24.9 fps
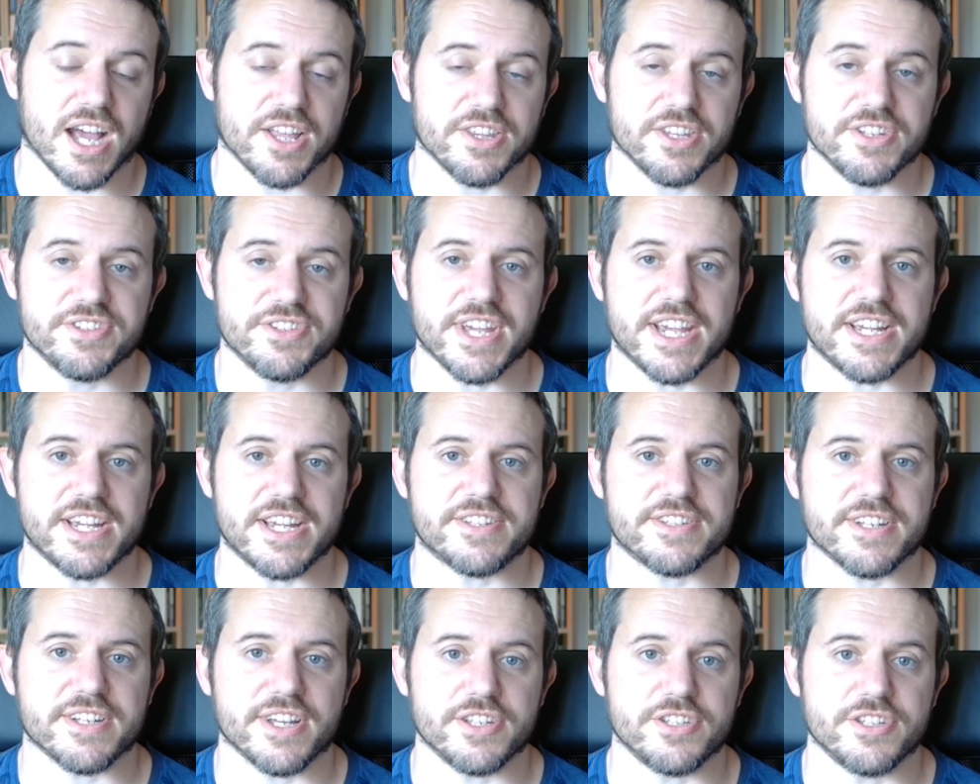the
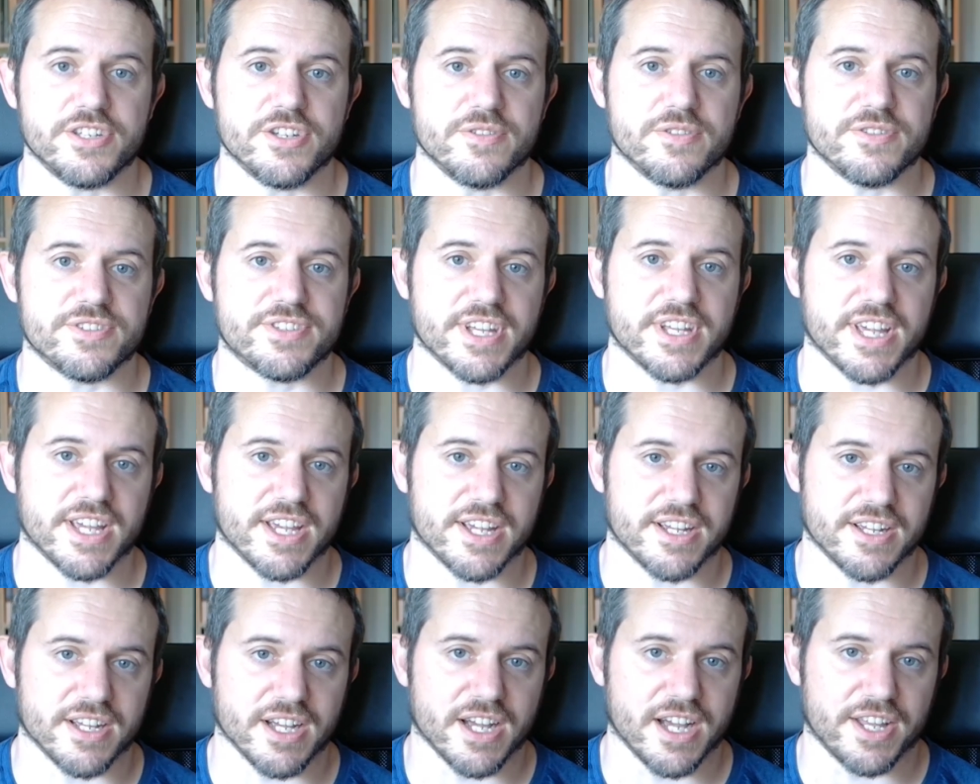data
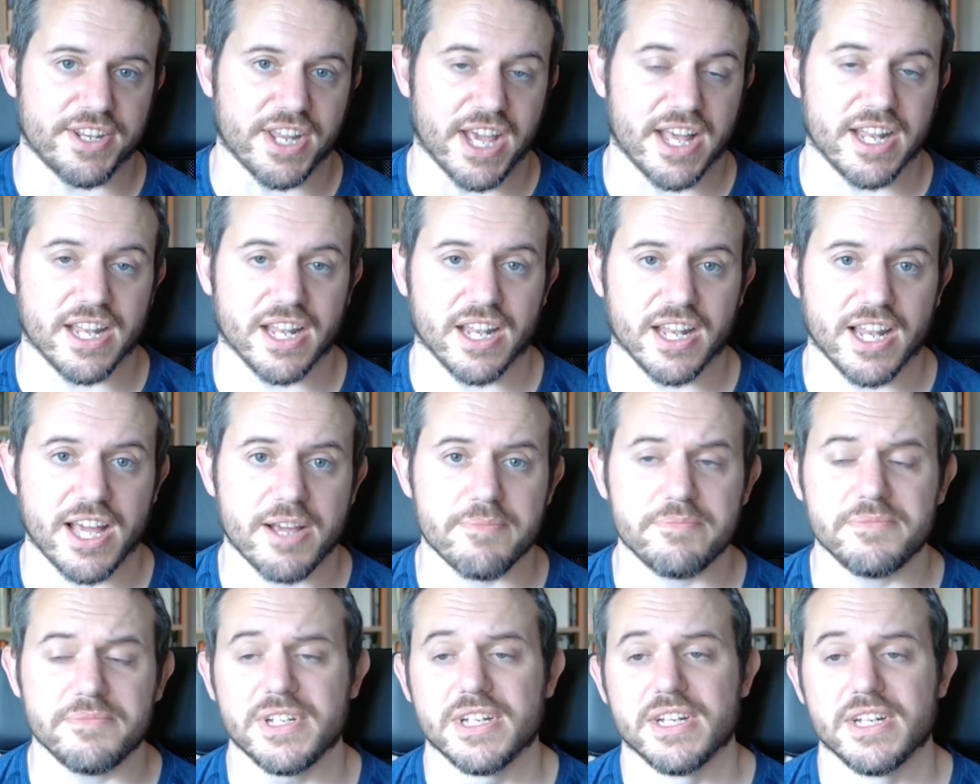using an
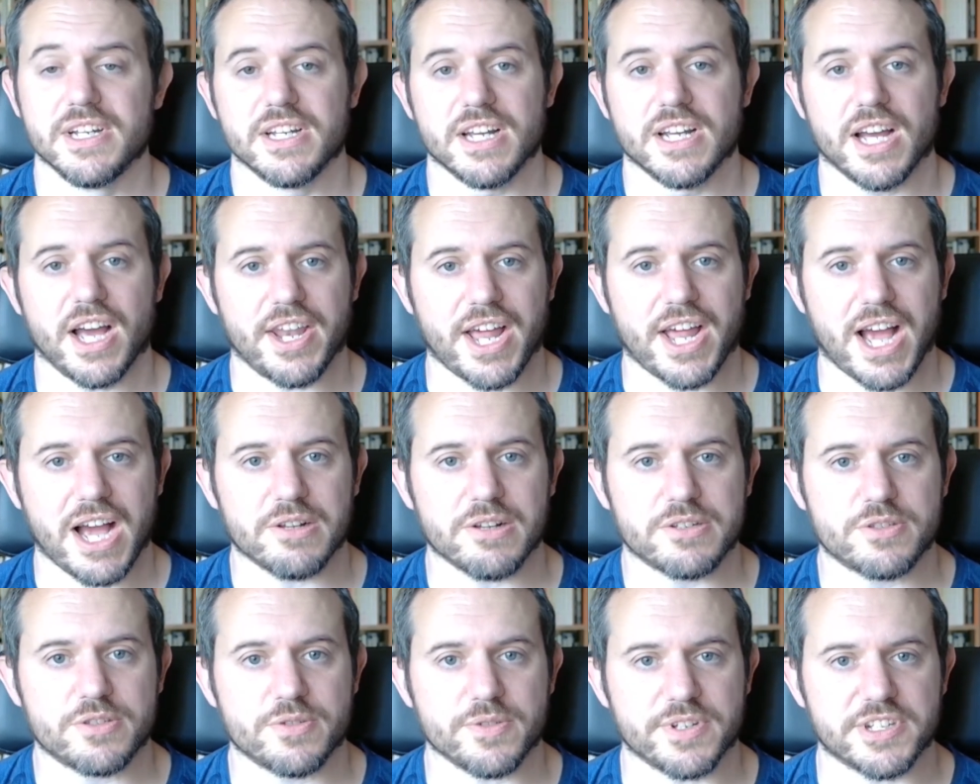LLM and
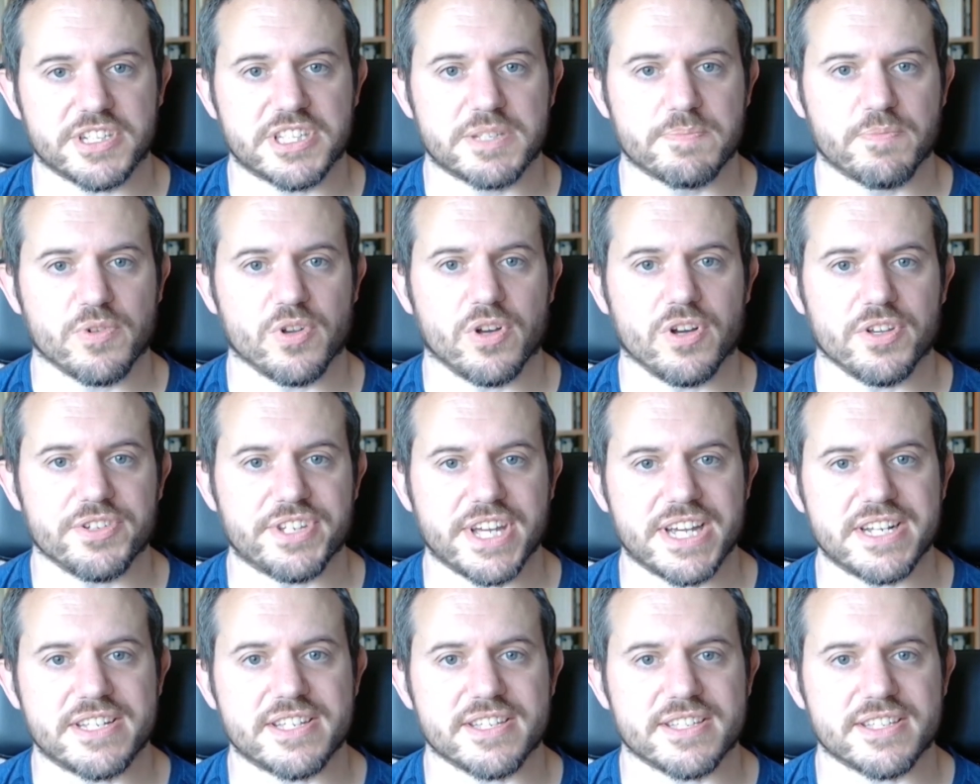how to explore
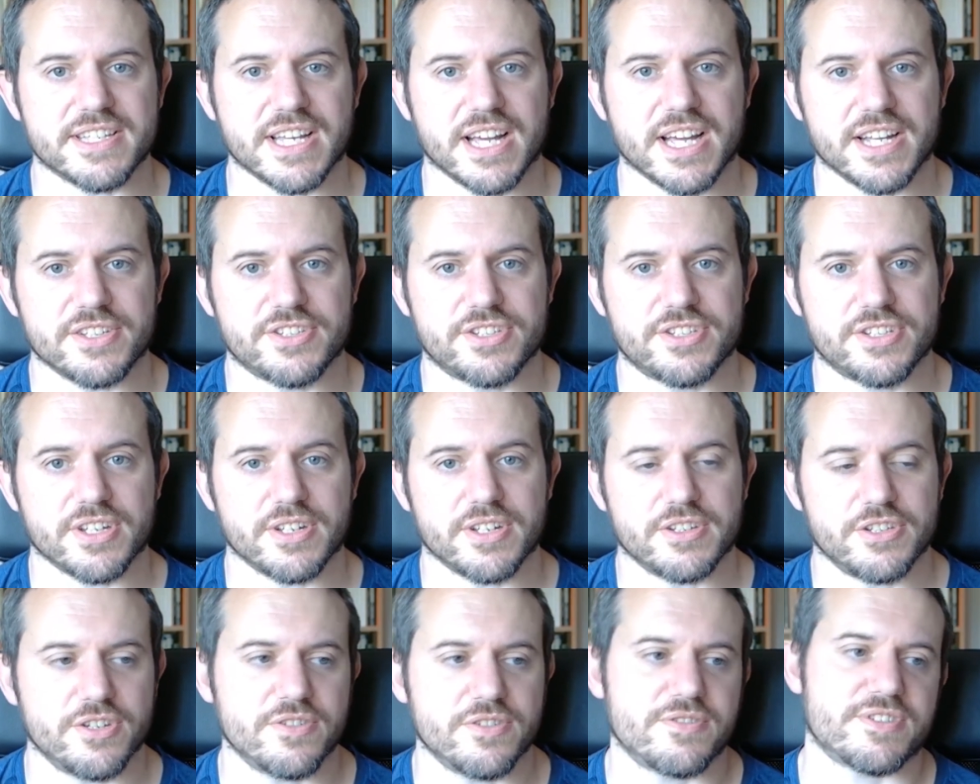data sets
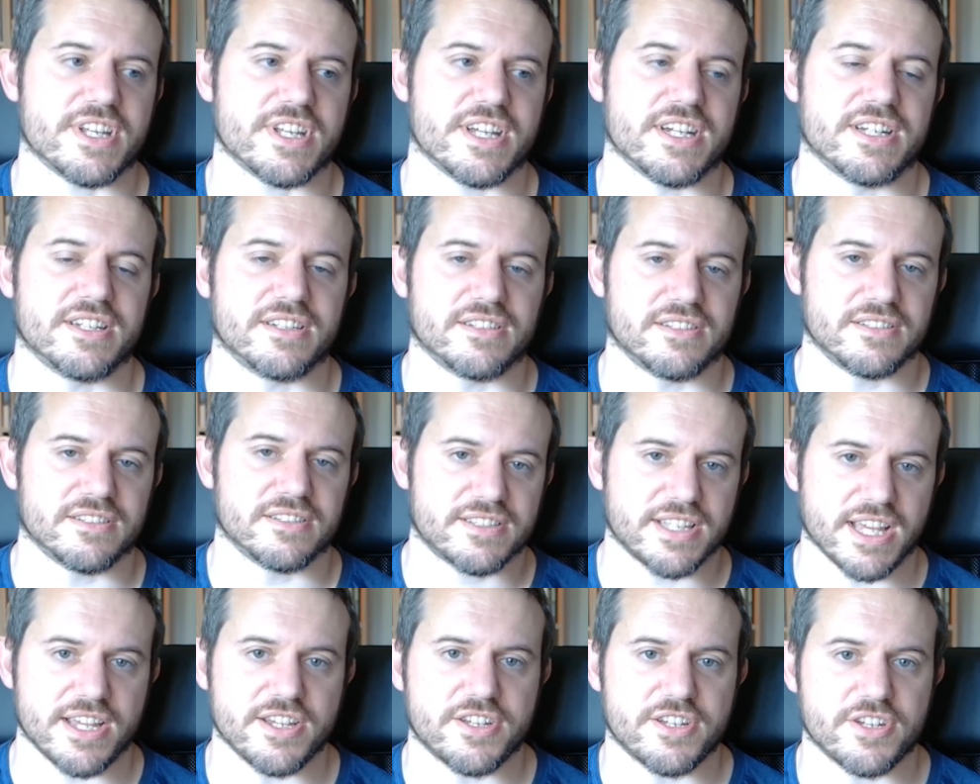using
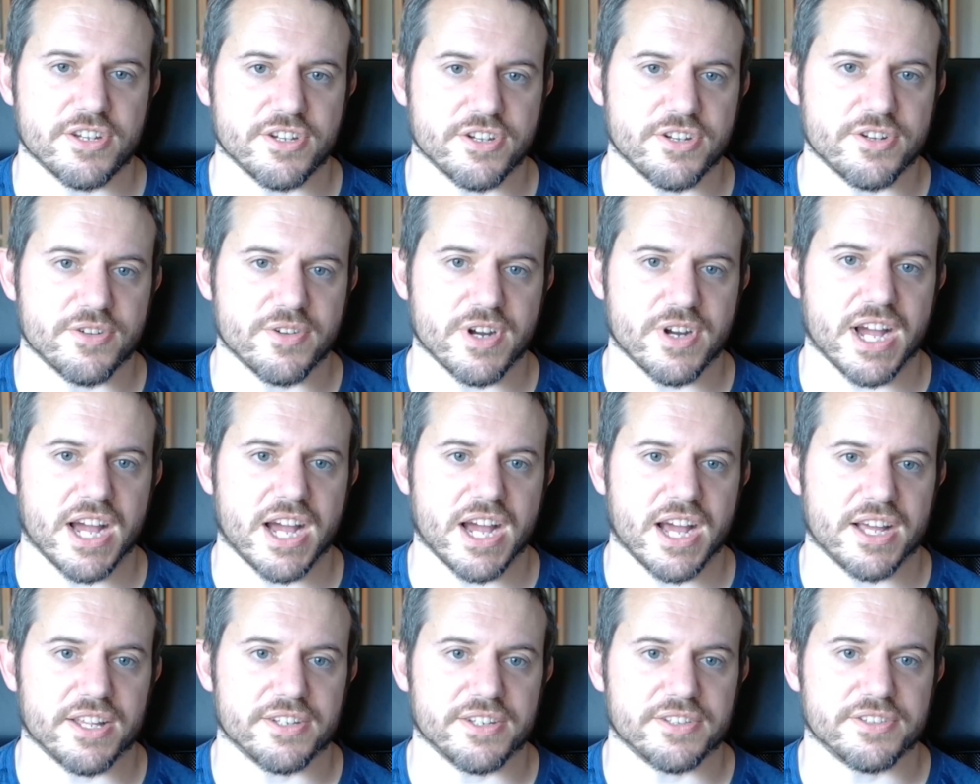Saiku
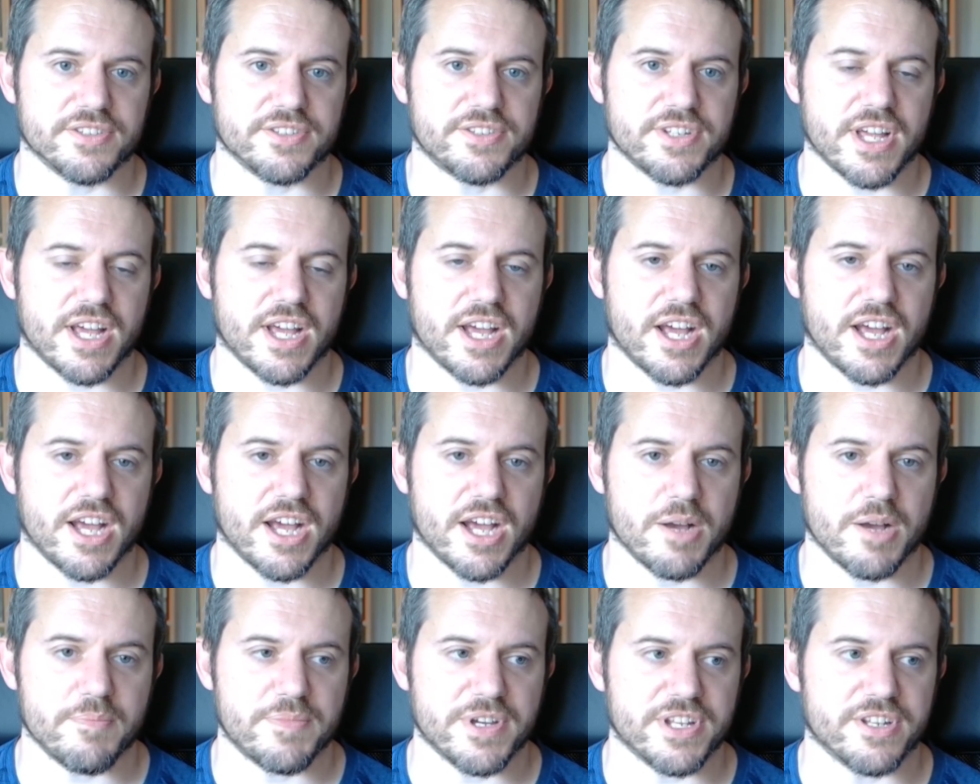and
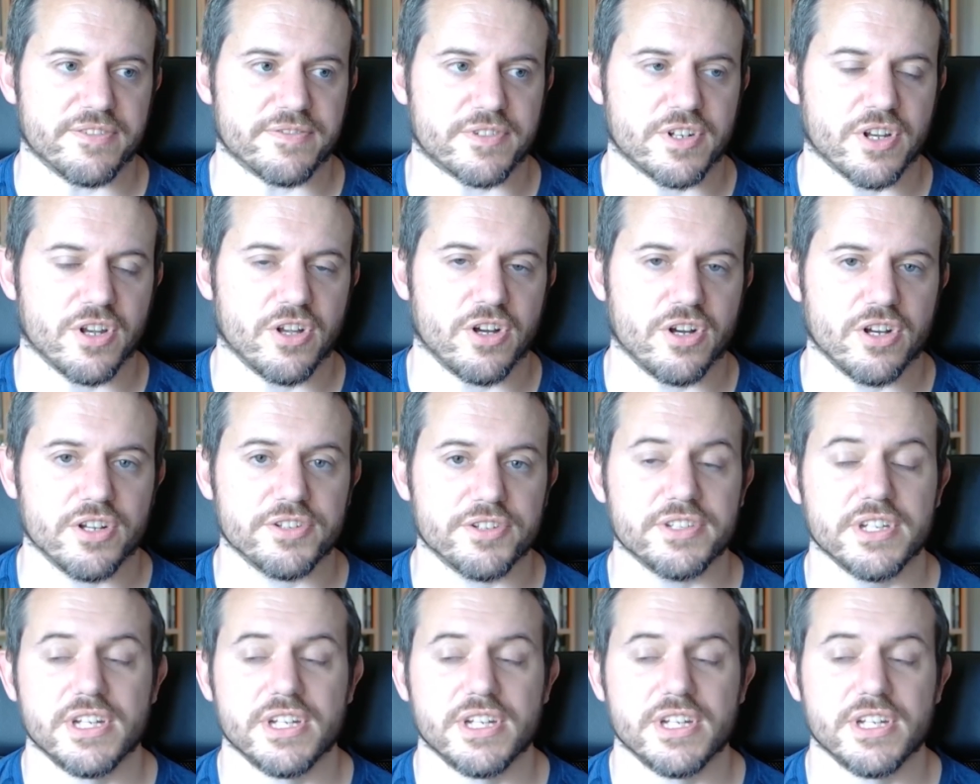a bit of Claude.